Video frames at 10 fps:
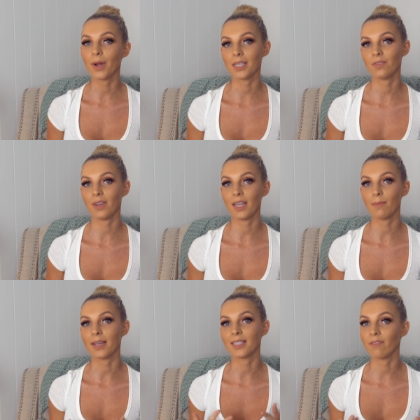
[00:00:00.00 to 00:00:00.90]
breastfeeding
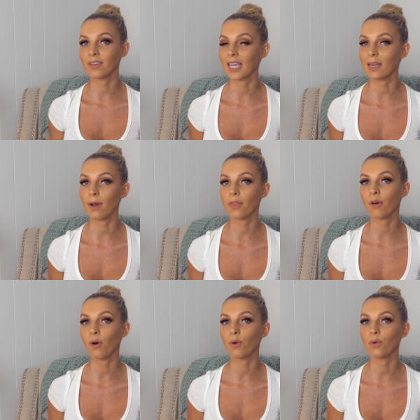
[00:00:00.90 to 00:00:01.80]
my 17 month
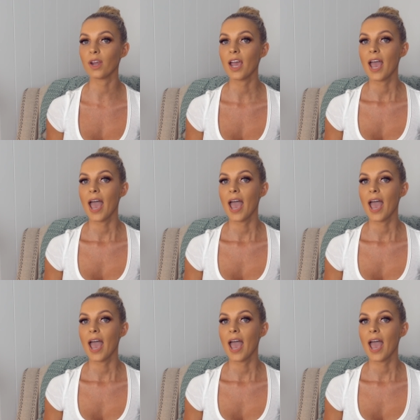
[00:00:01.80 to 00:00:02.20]
old